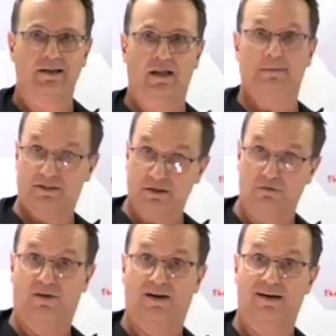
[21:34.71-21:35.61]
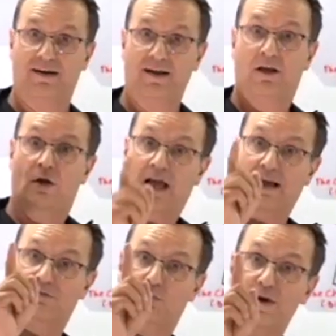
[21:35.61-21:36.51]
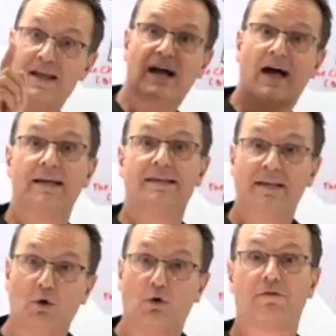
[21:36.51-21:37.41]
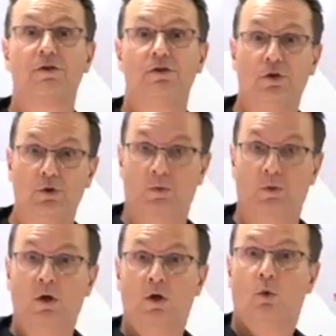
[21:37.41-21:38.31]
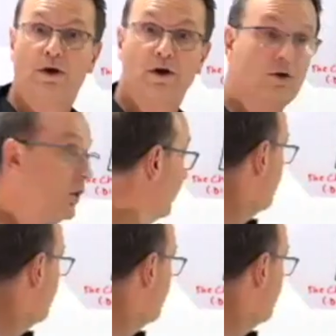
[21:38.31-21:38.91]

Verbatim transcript: like me so far? Have we got a deal for you? We're going